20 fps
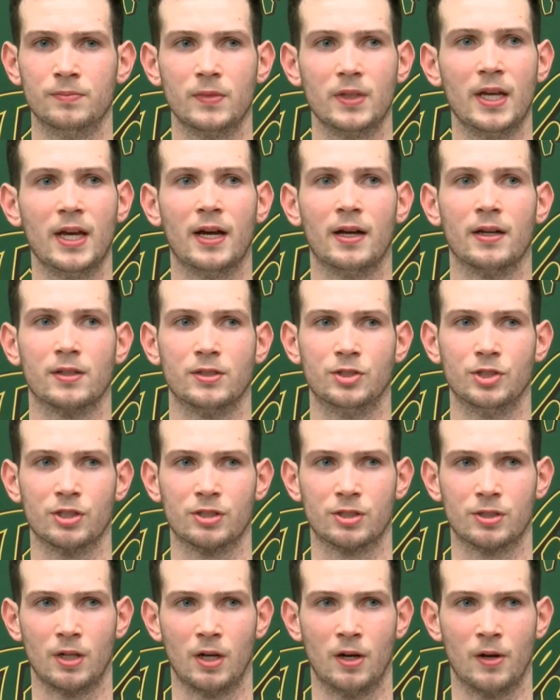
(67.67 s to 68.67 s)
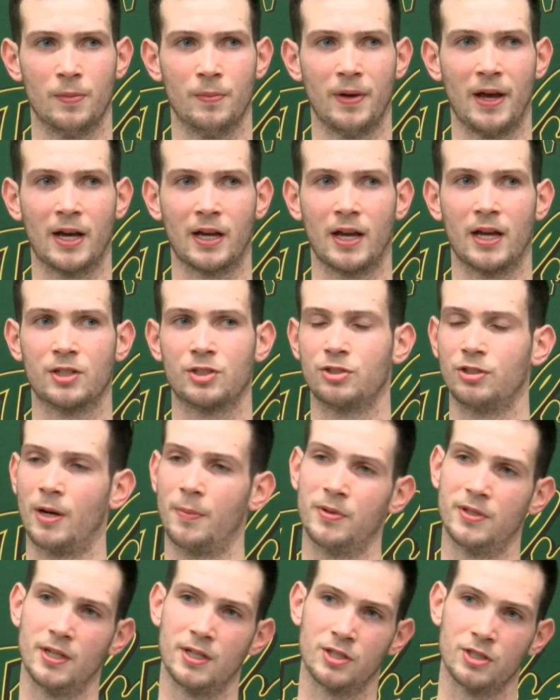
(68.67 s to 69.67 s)
Yeah, just extra
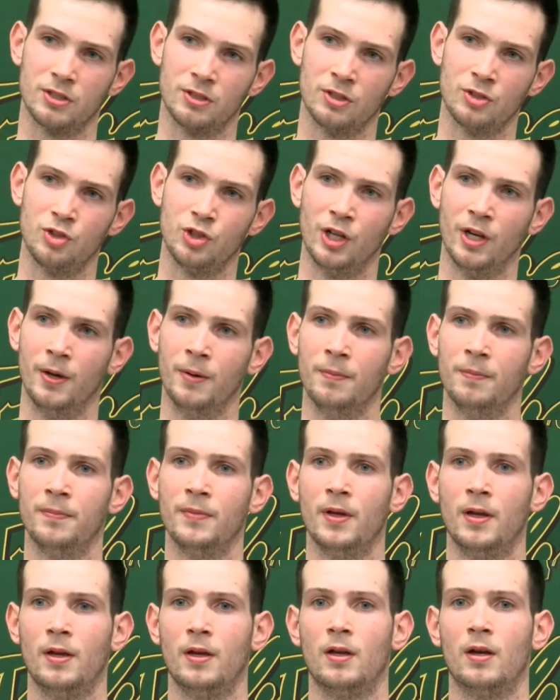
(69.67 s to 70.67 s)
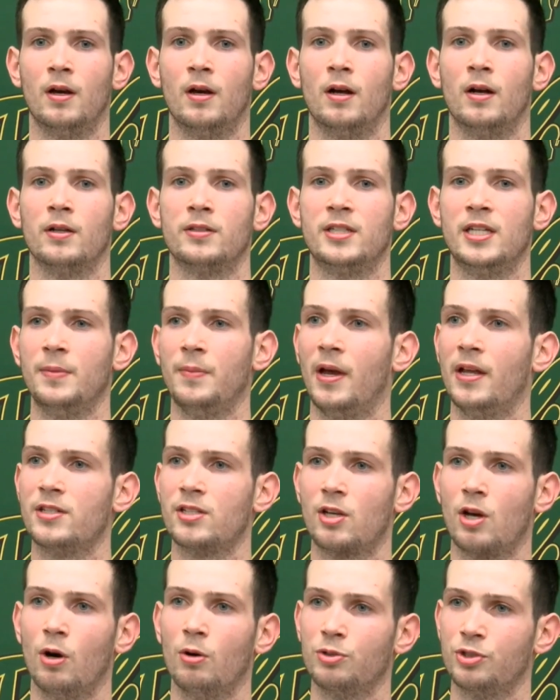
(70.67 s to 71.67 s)
repetition in the gym,
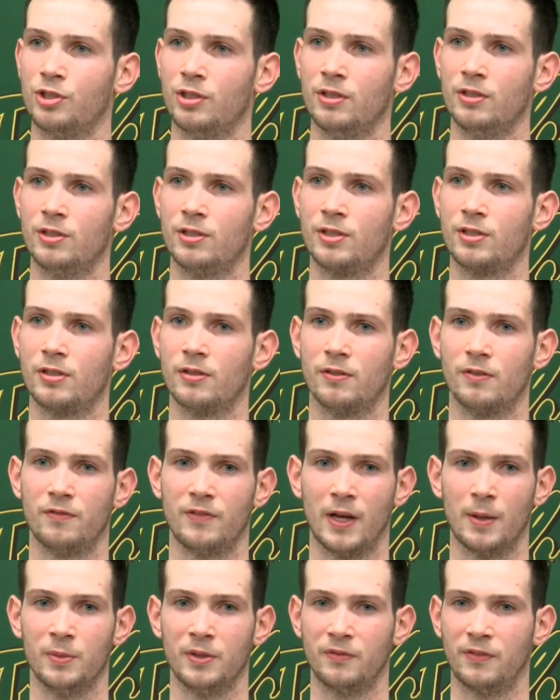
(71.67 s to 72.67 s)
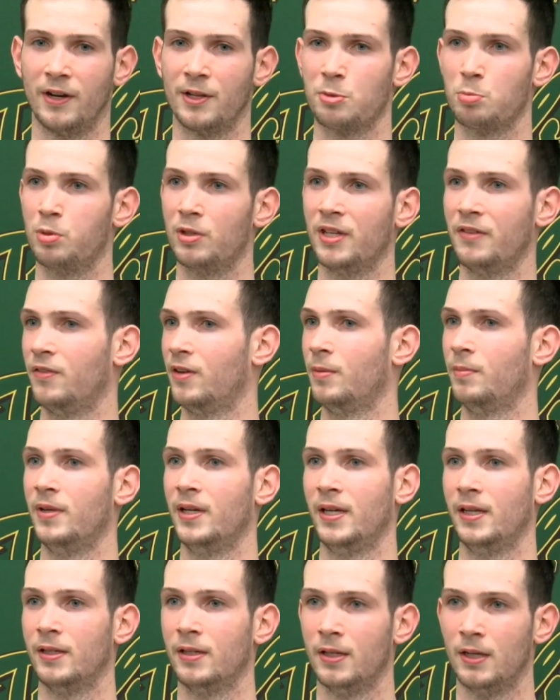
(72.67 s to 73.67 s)
teammates, coaches, family, friends believing in
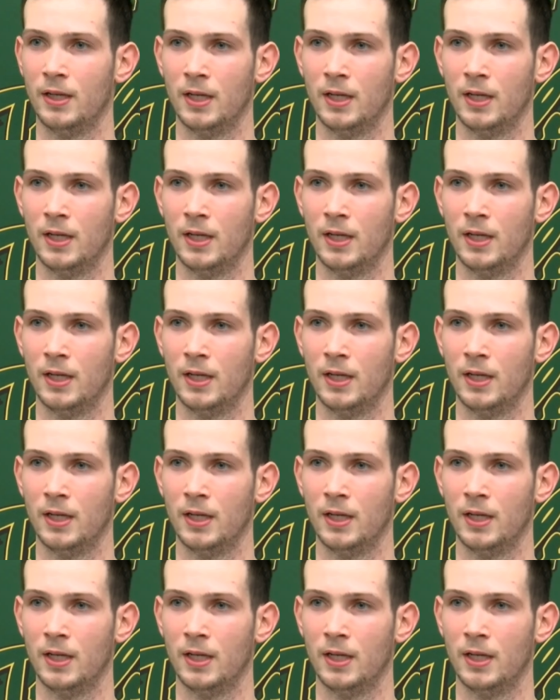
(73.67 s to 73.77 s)
me.